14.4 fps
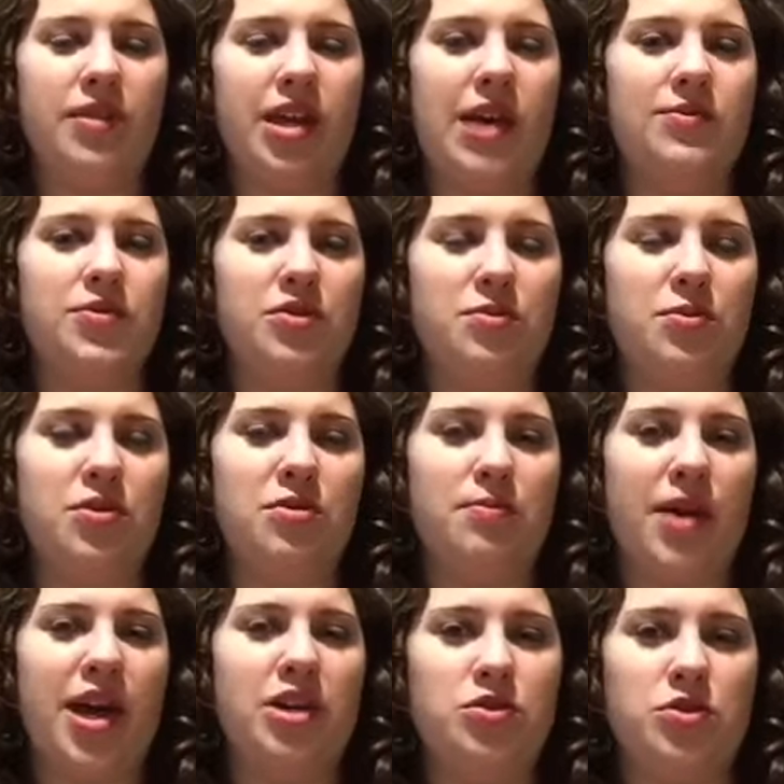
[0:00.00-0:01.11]
They have to report
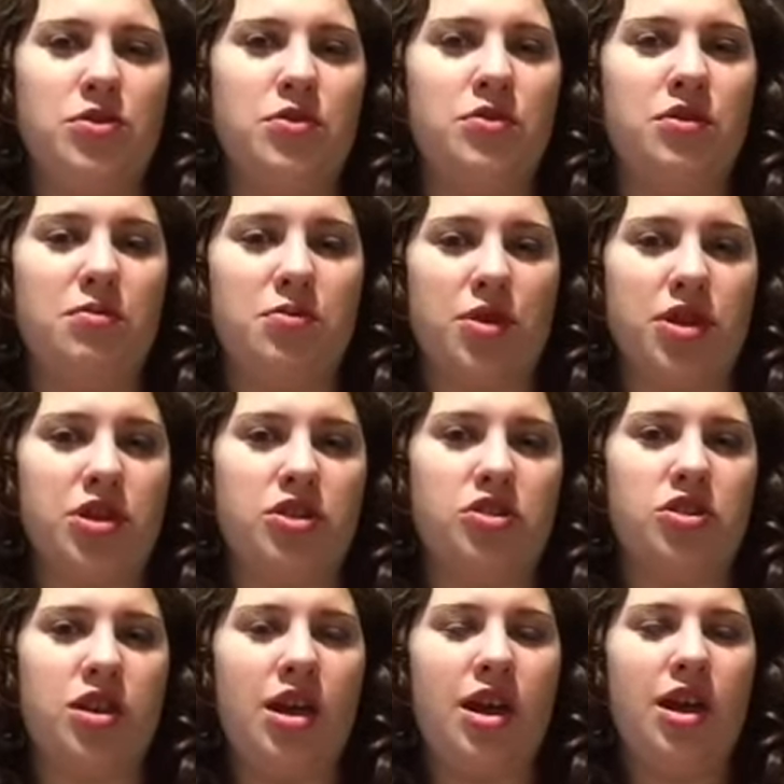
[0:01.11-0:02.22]
back to the
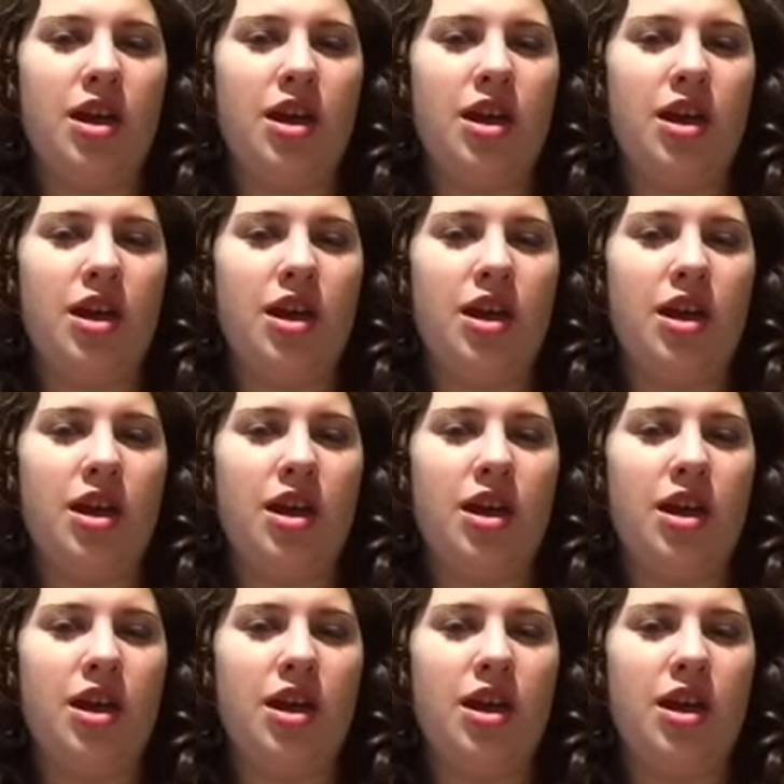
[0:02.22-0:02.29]
British.